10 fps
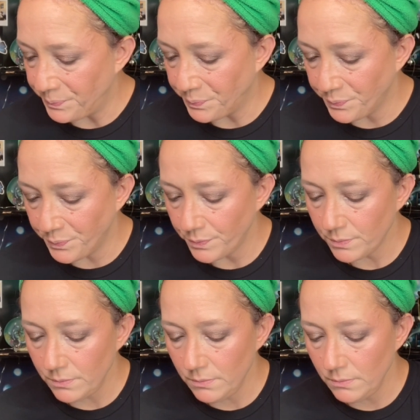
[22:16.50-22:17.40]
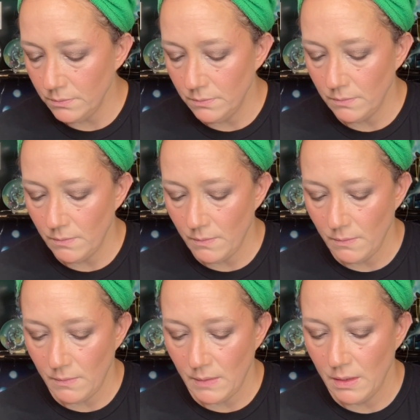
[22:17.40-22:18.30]

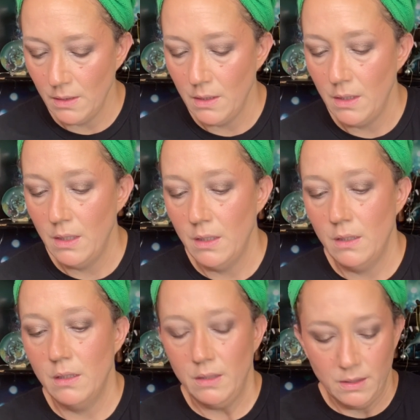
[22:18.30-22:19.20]
[no speech]